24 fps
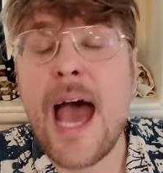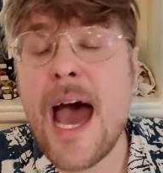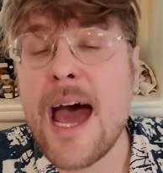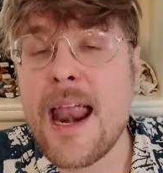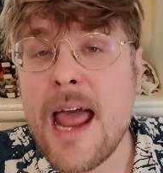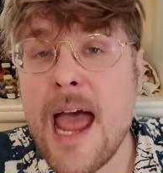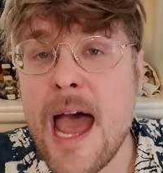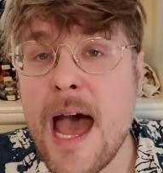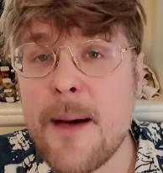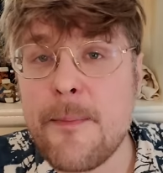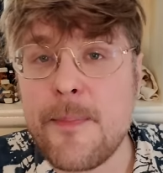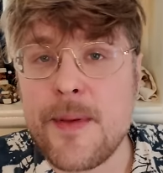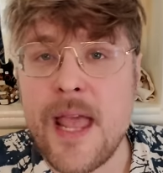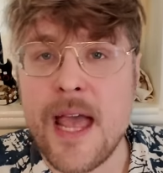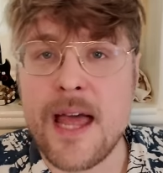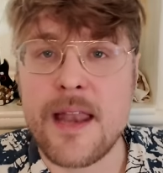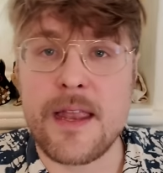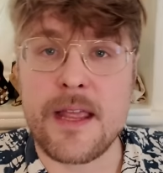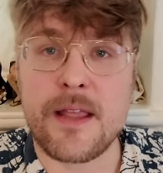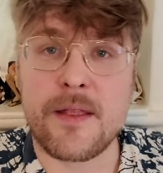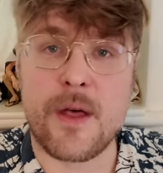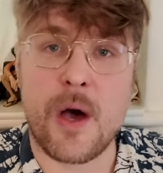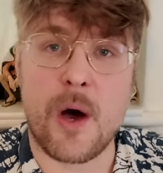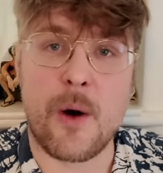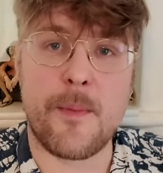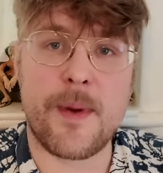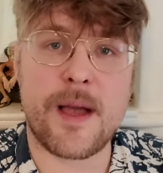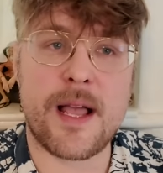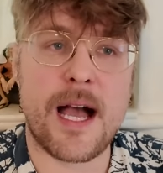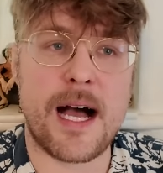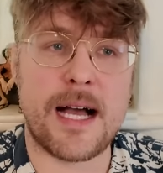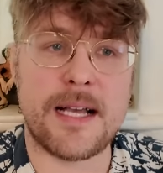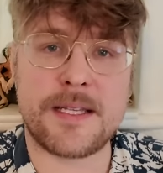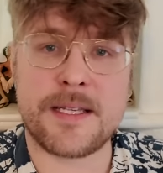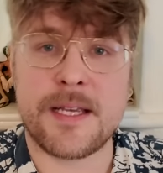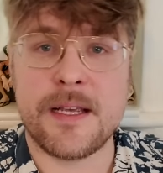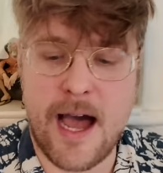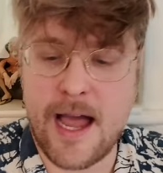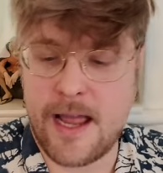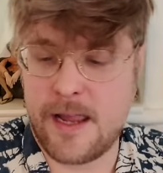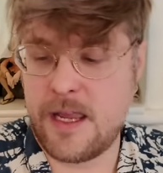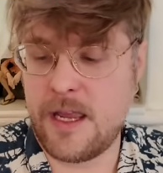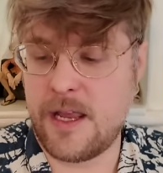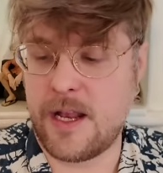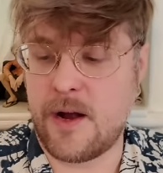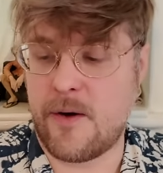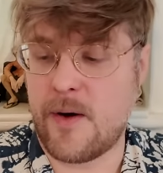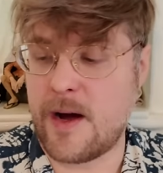had a happy ending though, because
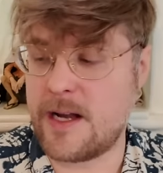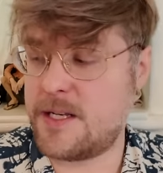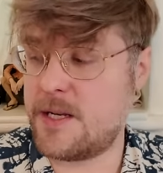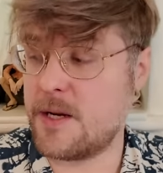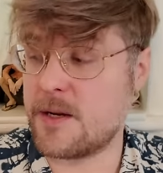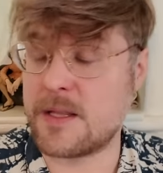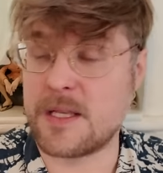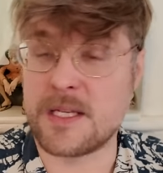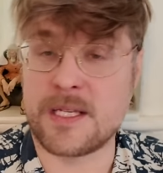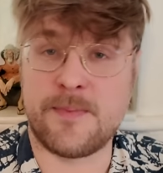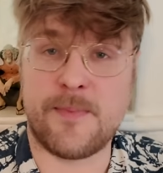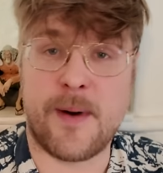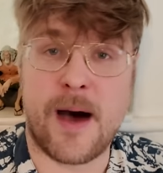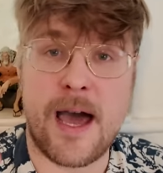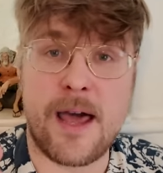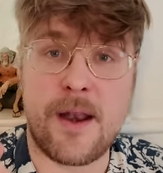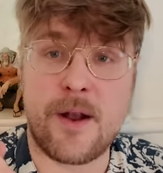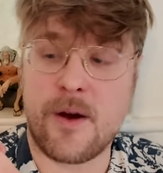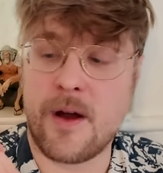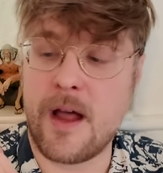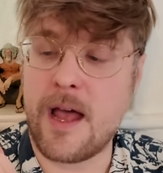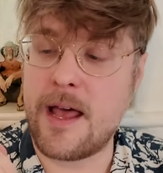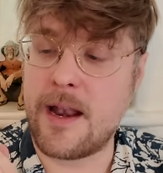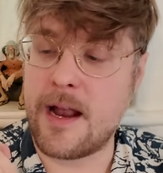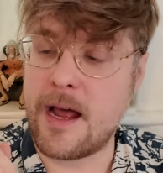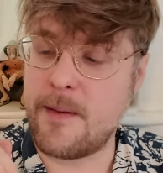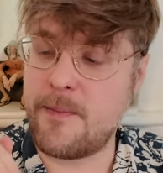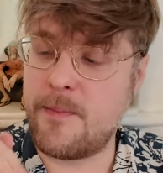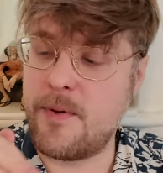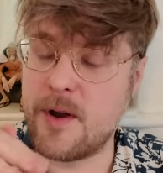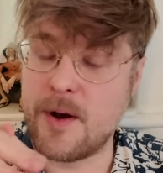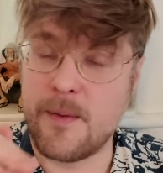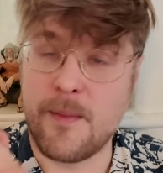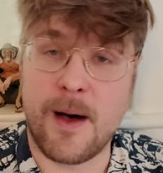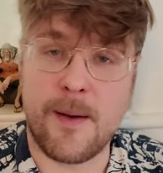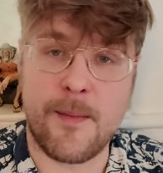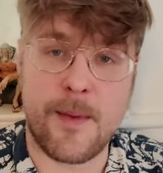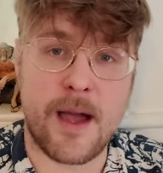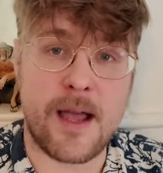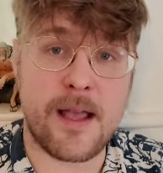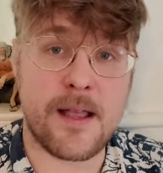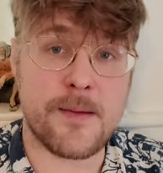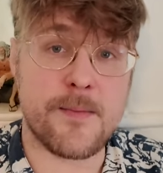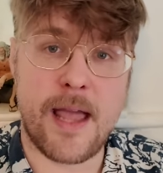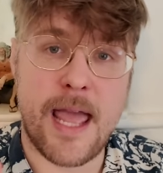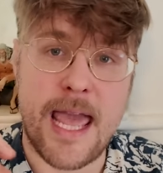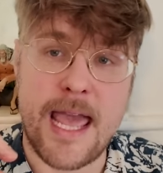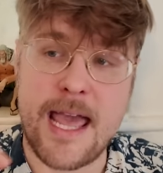I took the spider and I put him on
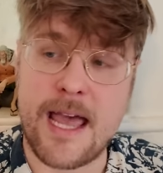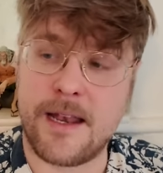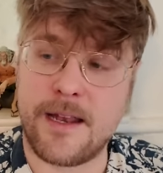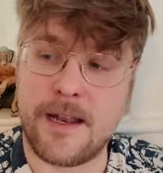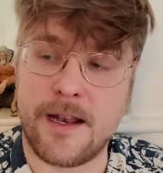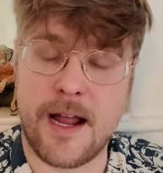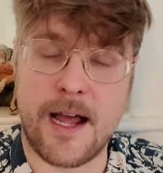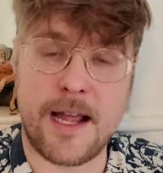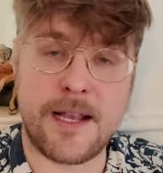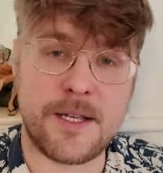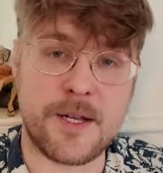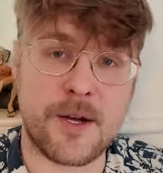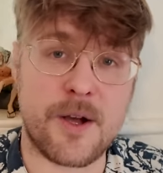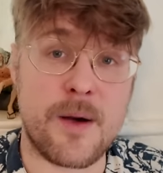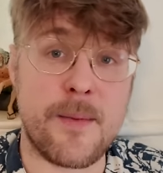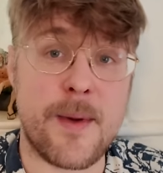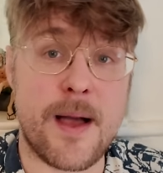my hand and I took